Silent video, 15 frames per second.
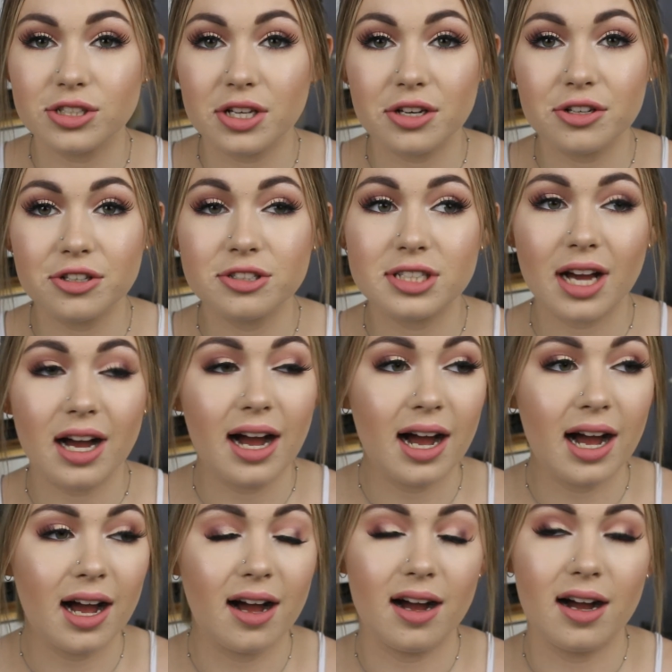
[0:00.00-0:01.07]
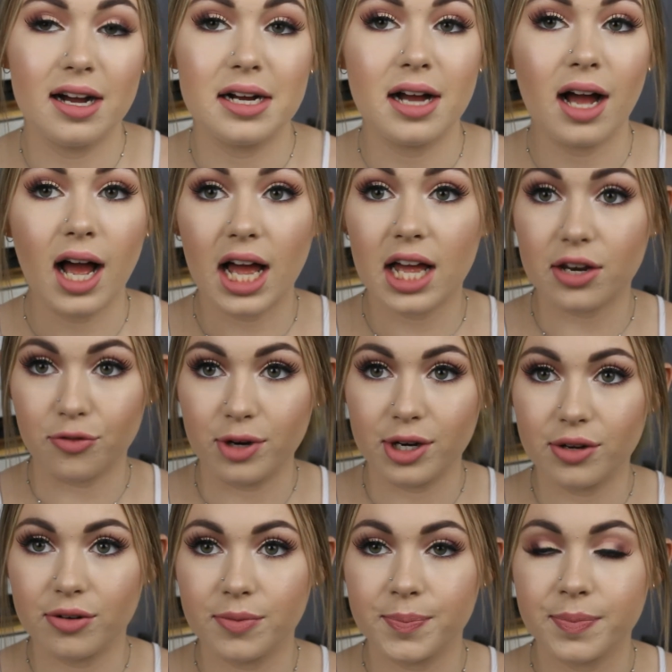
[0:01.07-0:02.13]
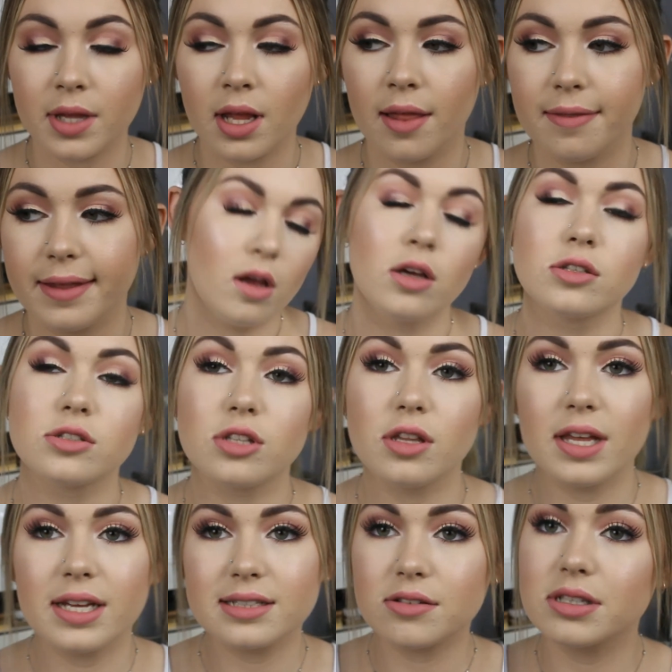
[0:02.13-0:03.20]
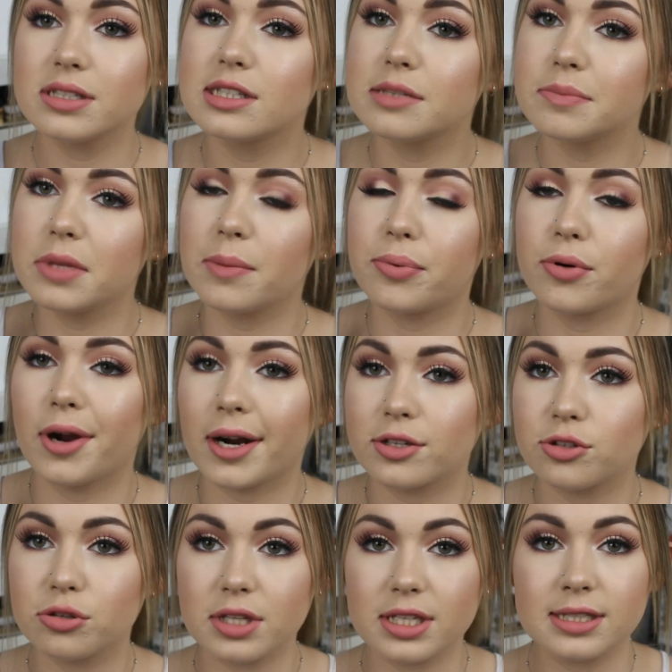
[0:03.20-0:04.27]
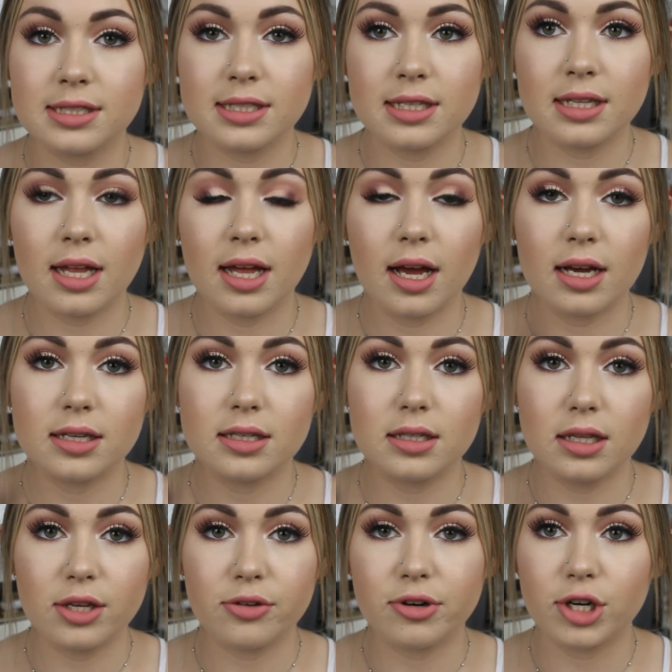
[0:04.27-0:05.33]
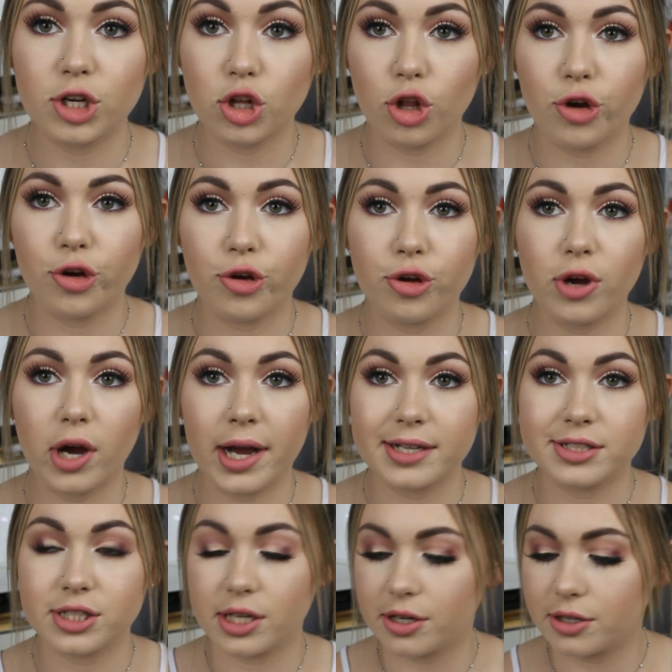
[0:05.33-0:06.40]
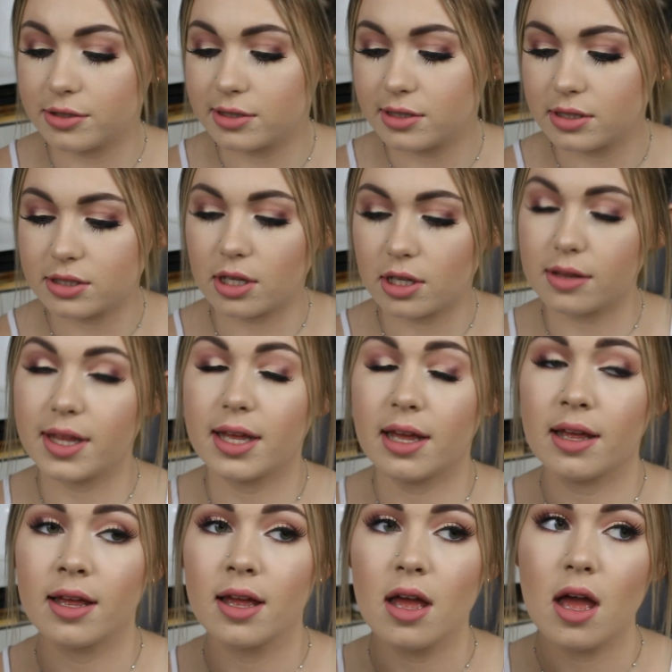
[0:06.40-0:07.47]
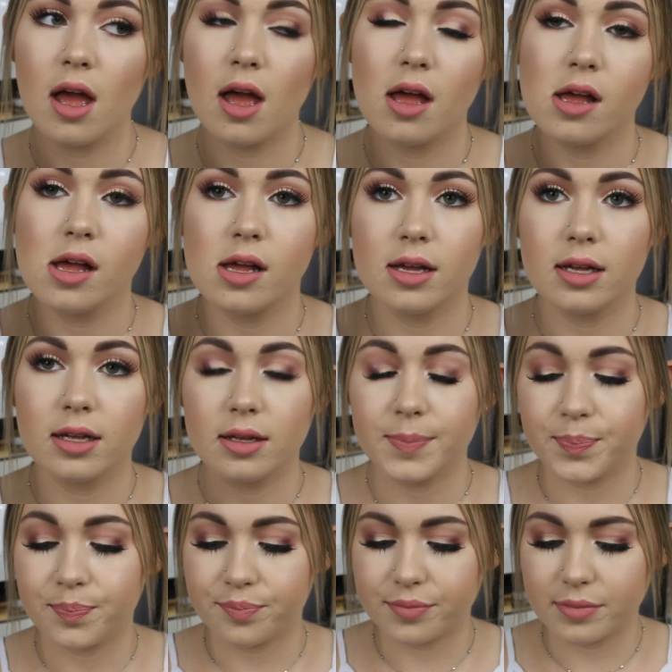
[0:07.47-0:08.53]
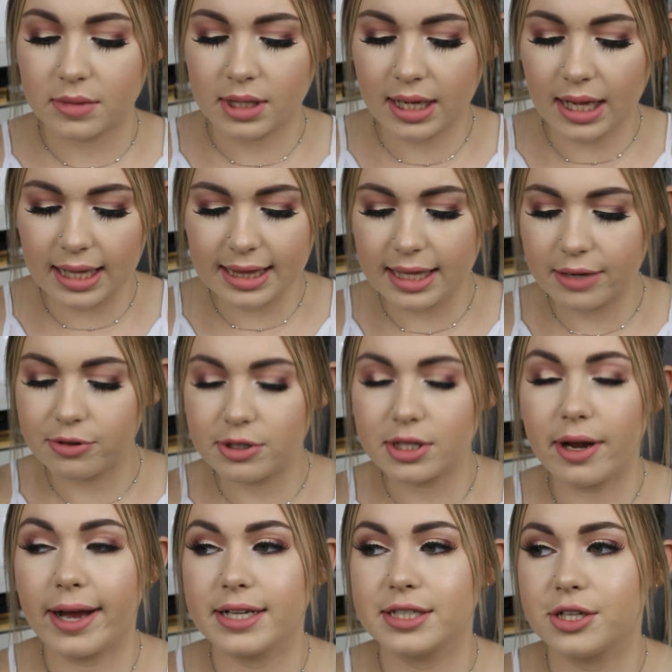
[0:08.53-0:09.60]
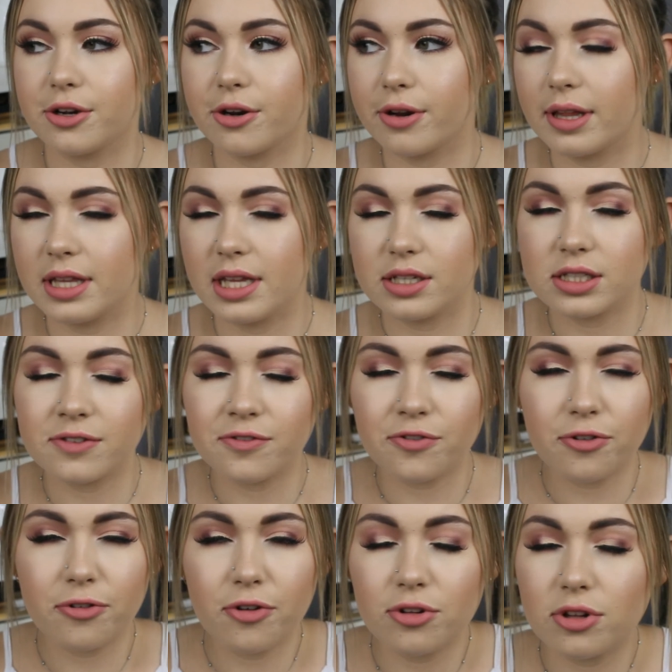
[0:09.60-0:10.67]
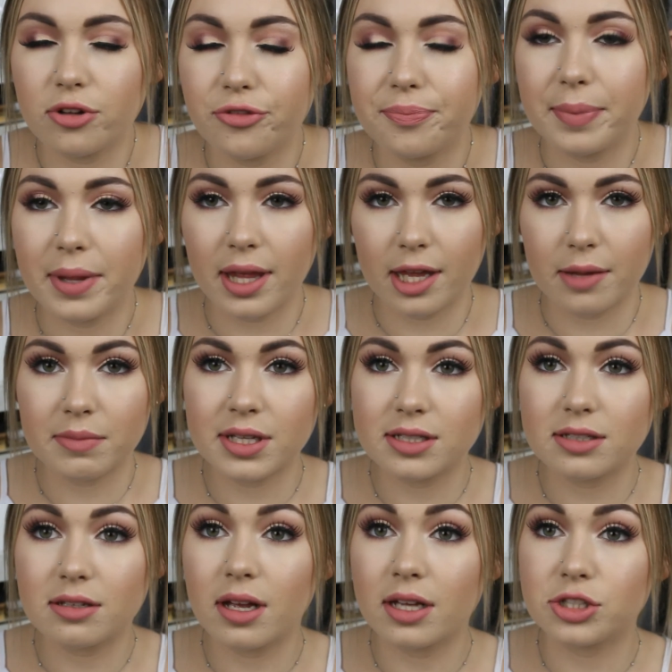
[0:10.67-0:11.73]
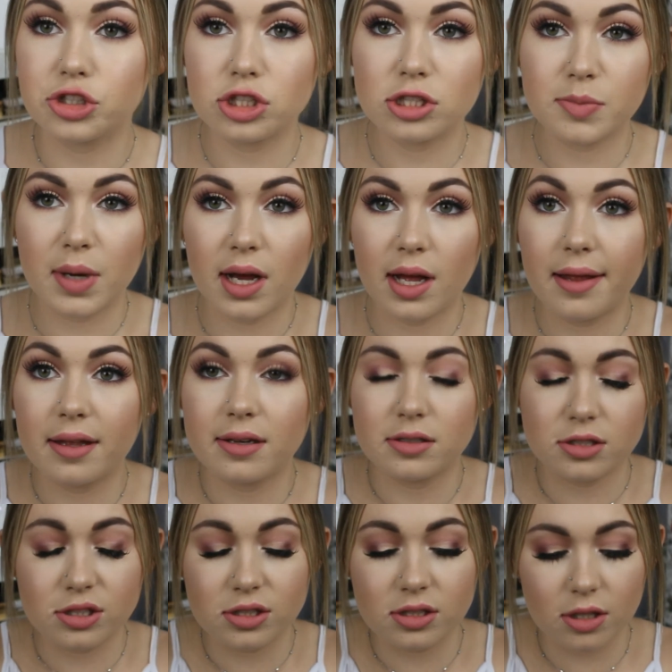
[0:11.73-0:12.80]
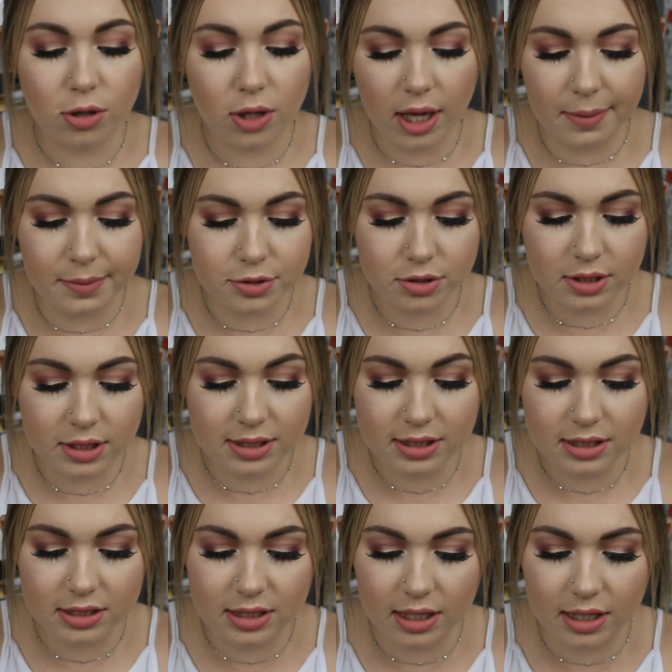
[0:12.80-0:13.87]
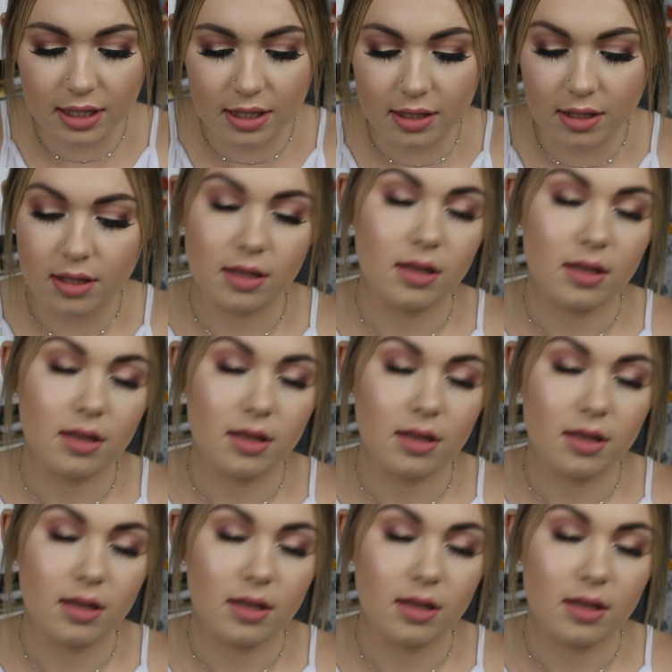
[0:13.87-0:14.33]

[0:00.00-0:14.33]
shadows are unreal. So these are a similar product to the Stila Glitter and Glow eyeshadows. So they're like a liquid eyeshadow, and they're just full of pigment and shimmer and just absolutely stunning.